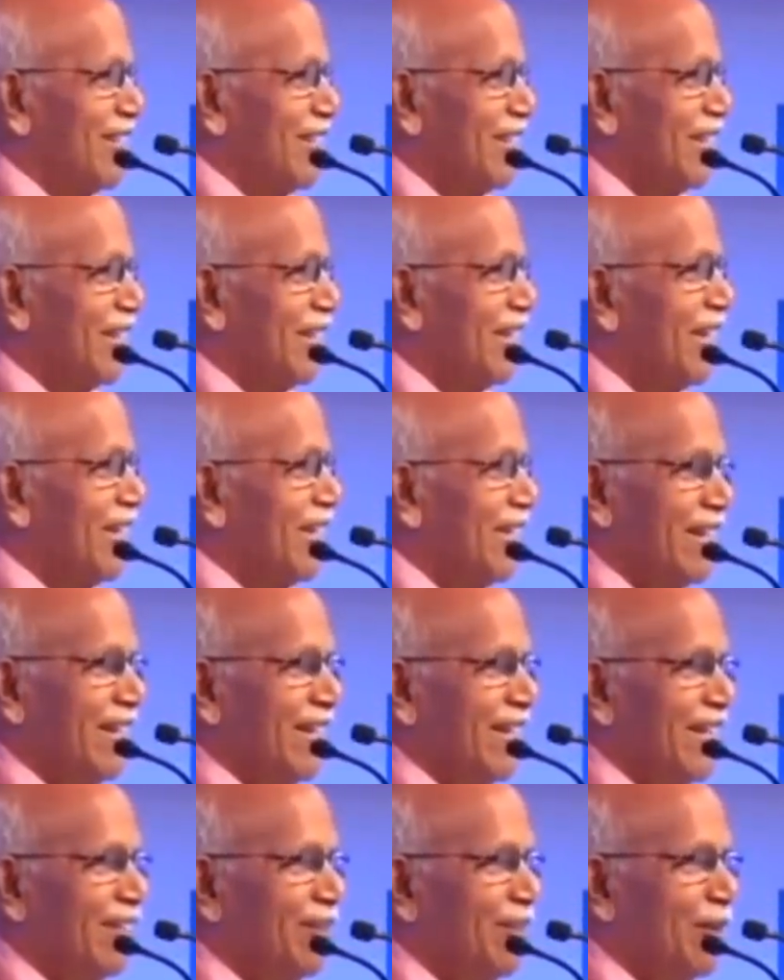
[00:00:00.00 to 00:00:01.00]
Till he
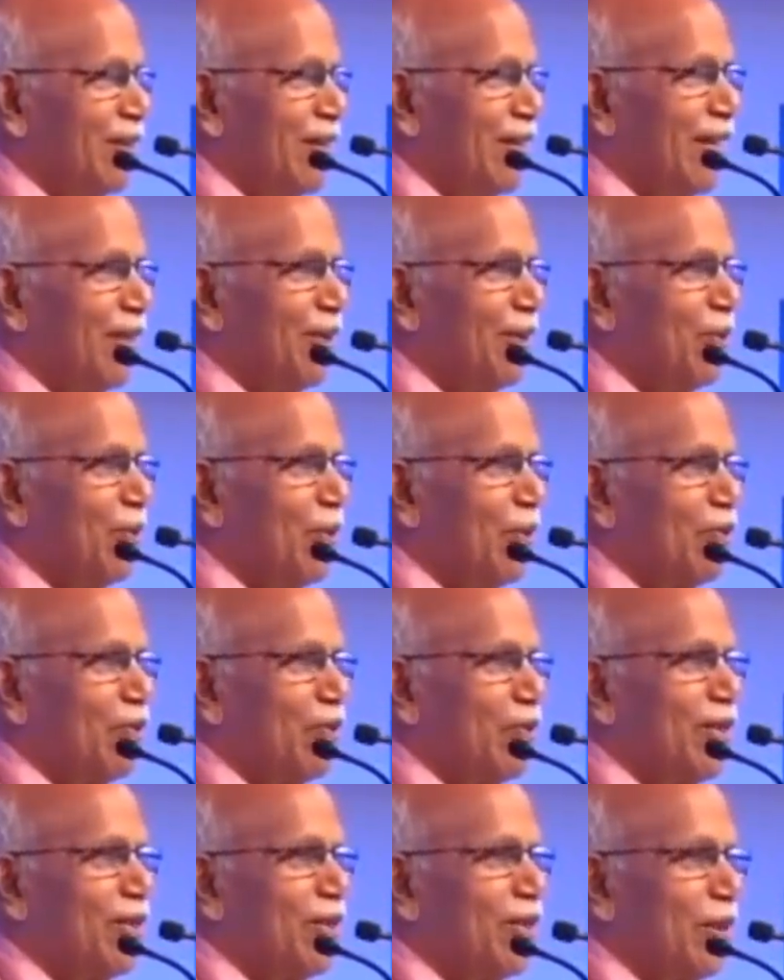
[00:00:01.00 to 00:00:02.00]
died, he never allowed
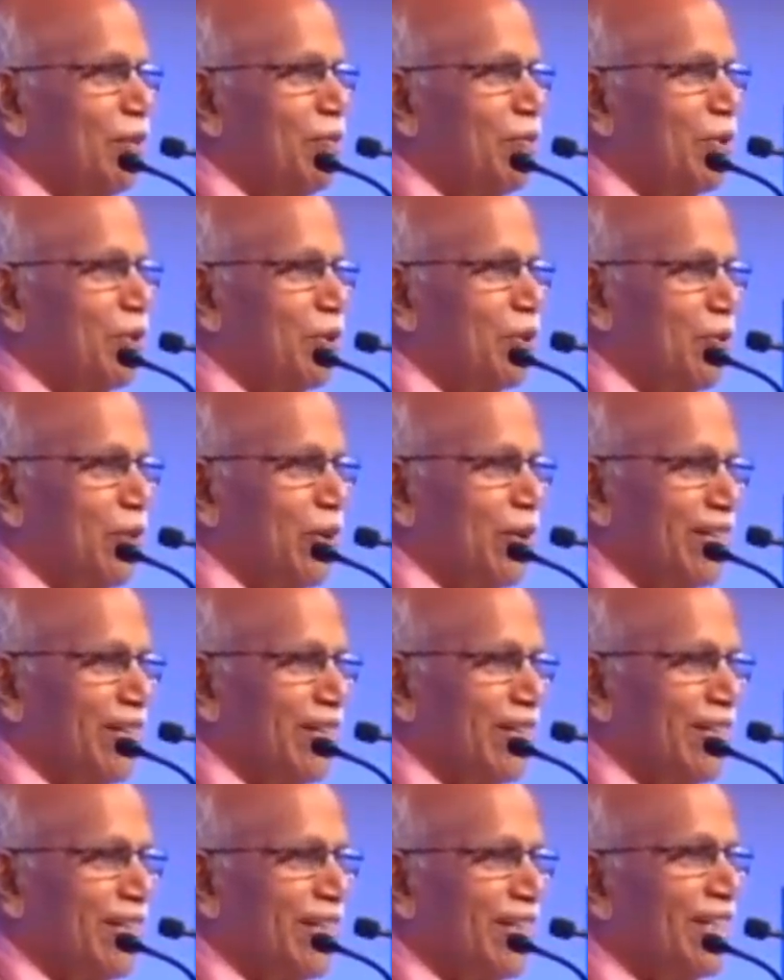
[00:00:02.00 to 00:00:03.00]
warfarin to come to his ward.
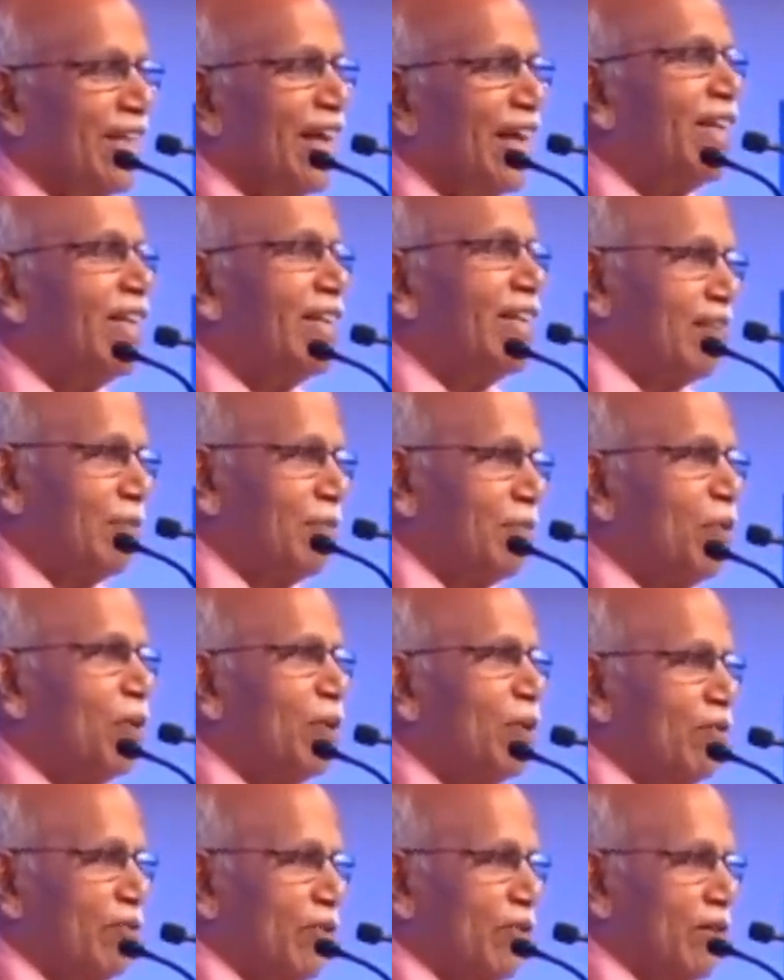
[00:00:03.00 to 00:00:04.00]
And that's the
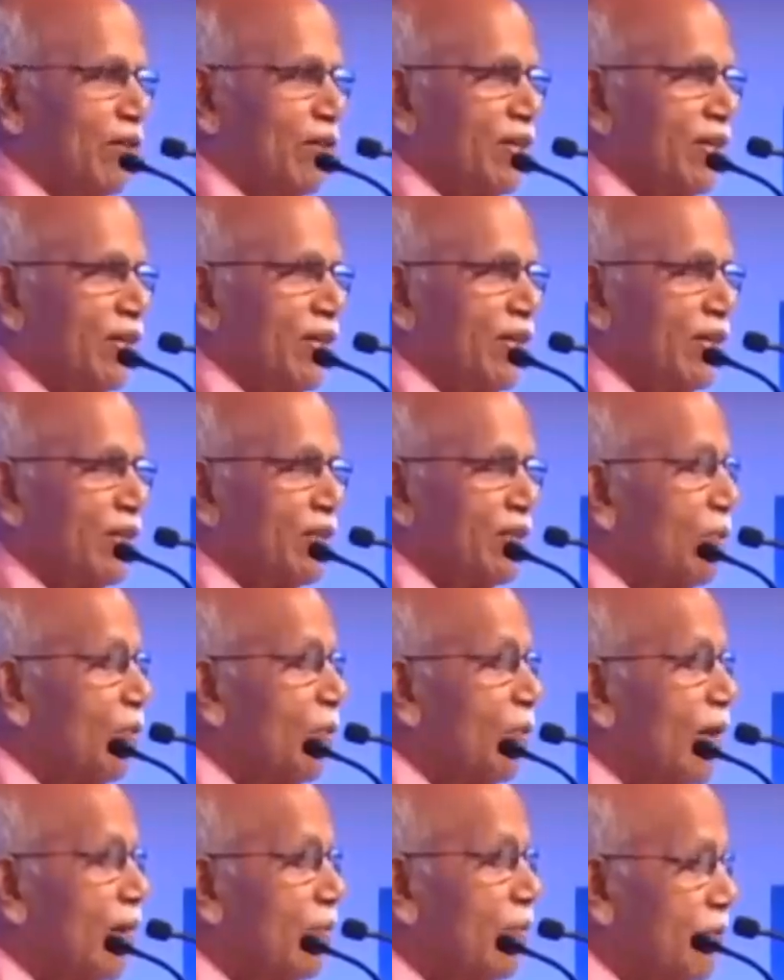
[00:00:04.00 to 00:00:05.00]
beauty of it. So
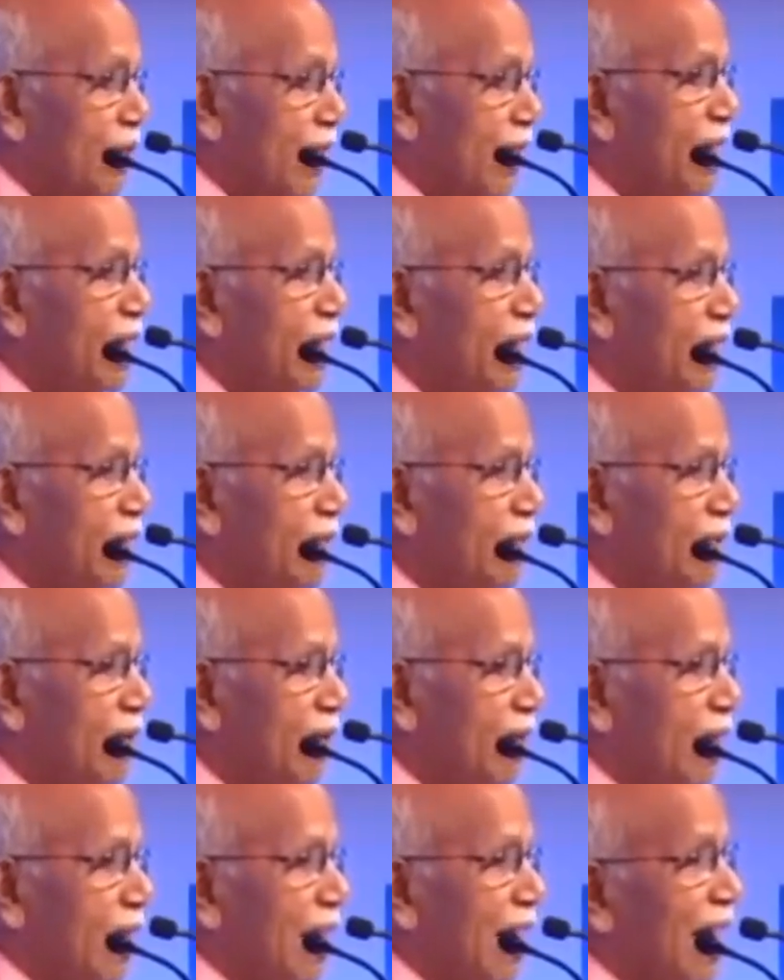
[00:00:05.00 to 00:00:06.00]
what I'm saying is,
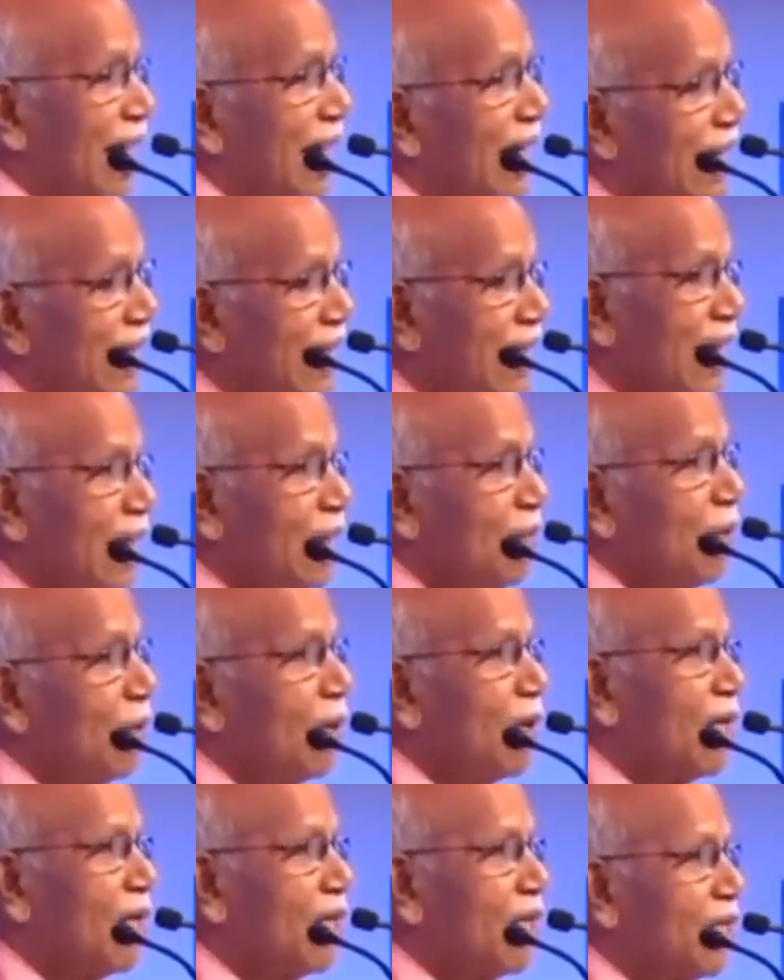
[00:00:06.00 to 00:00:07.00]
anything in
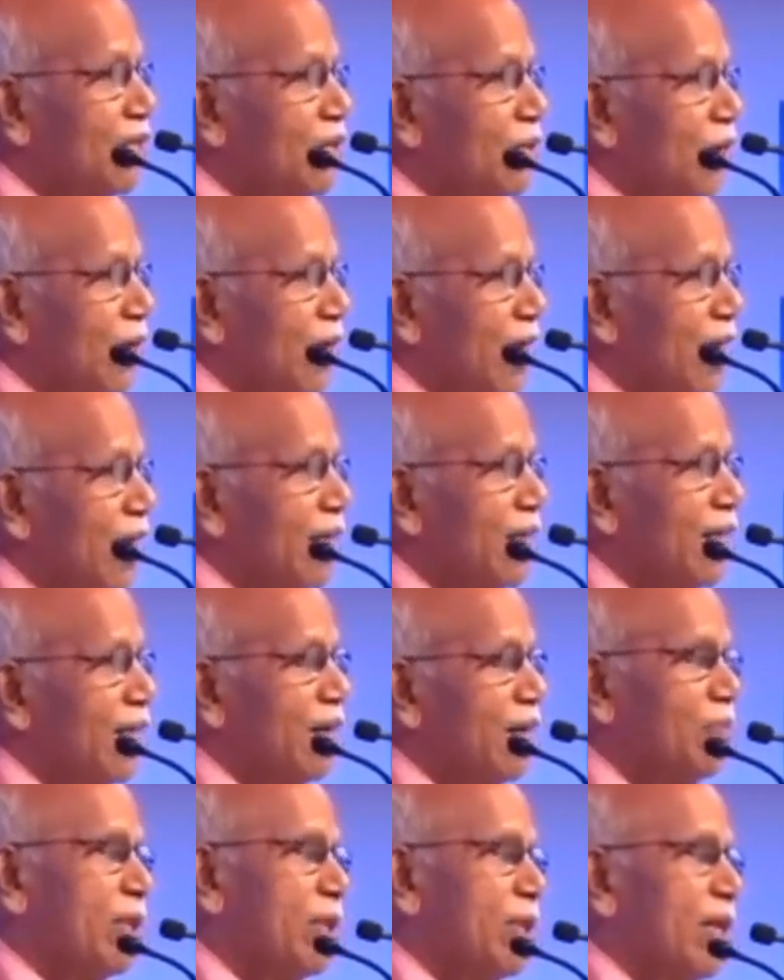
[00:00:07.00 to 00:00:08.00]
moderation is okay.
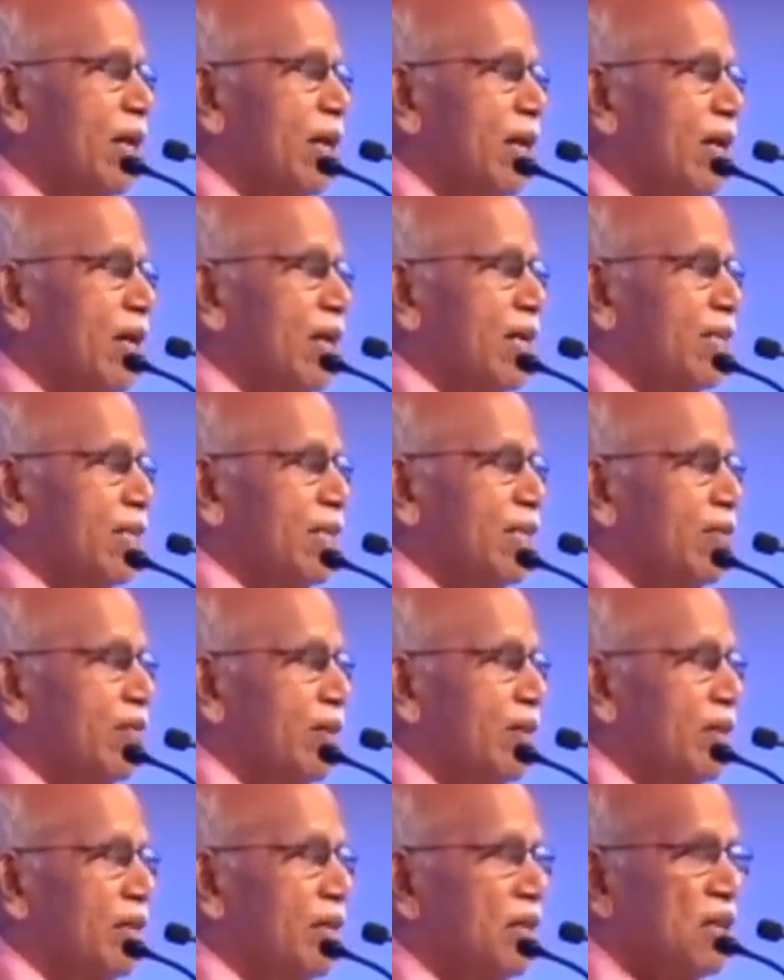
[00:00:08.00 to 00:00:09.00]
Hitta, mita, ahara,
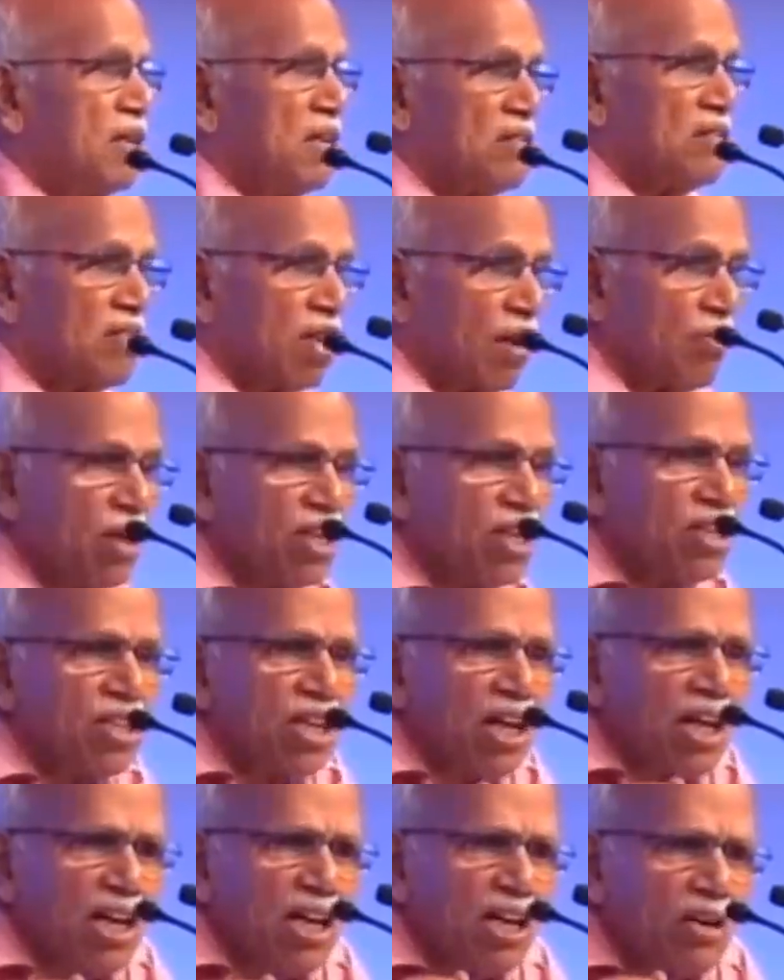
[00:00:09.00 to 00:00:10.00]
sevi.
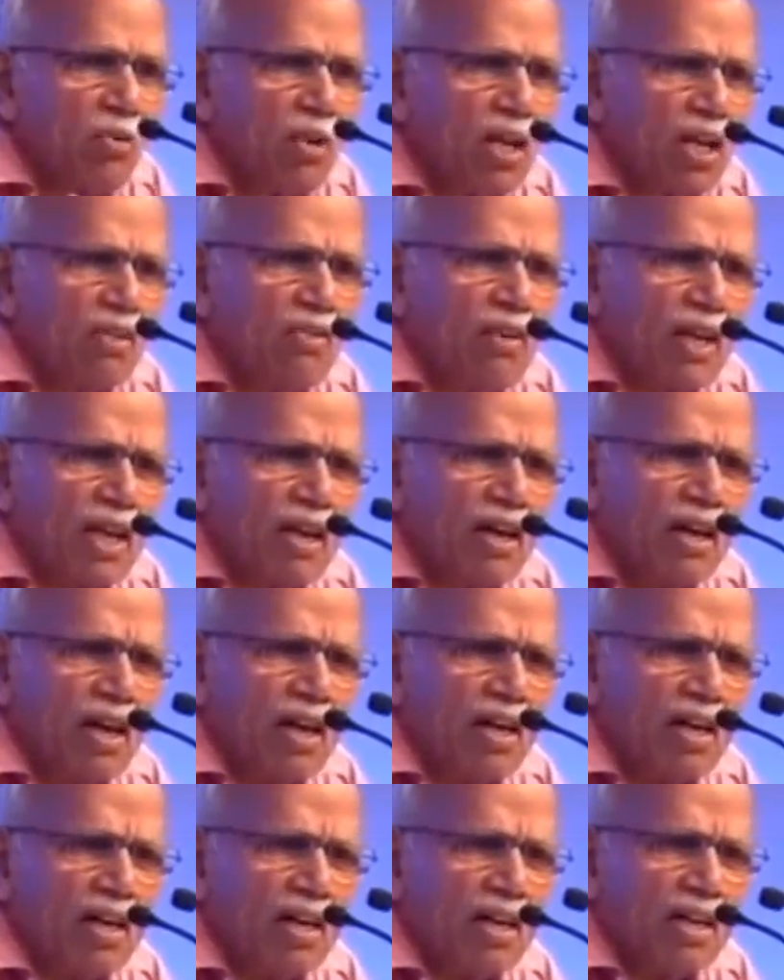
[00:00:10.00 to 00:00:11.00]
Samikshakari, work very
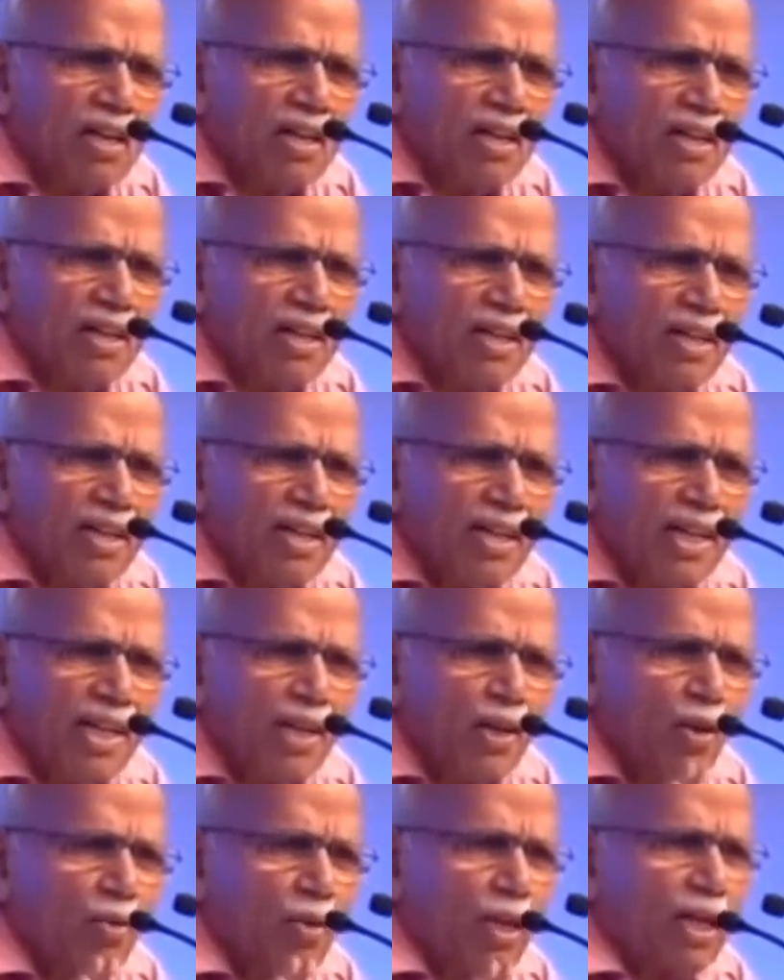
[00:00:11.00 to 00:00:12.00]
hard.
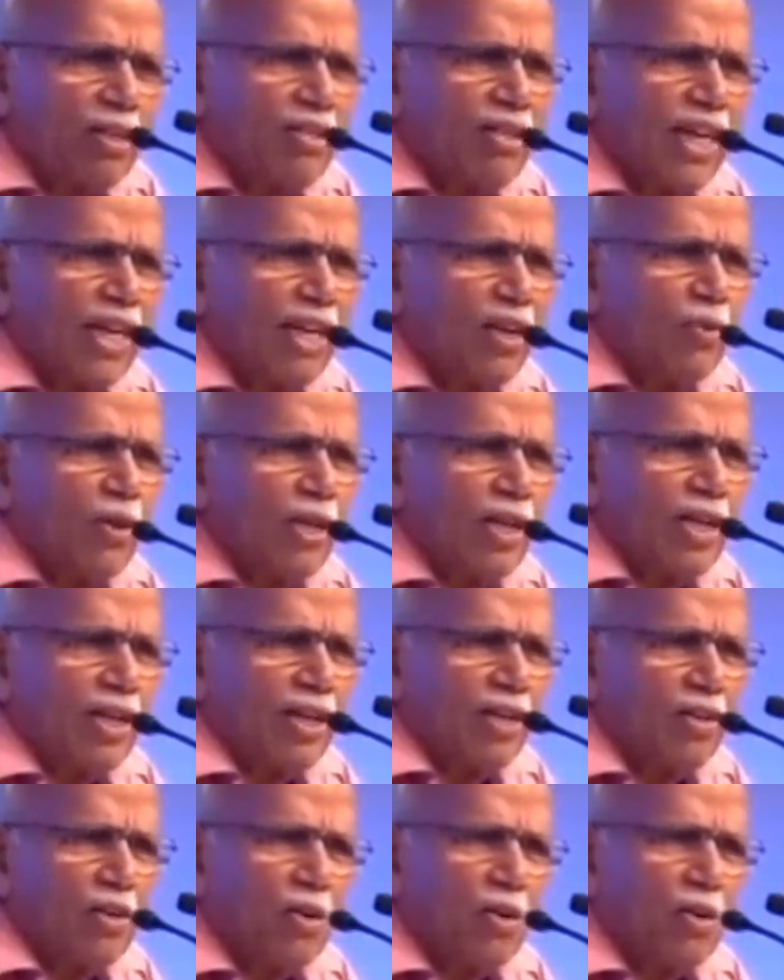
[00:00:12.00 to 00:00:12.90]
Nobody has died of working.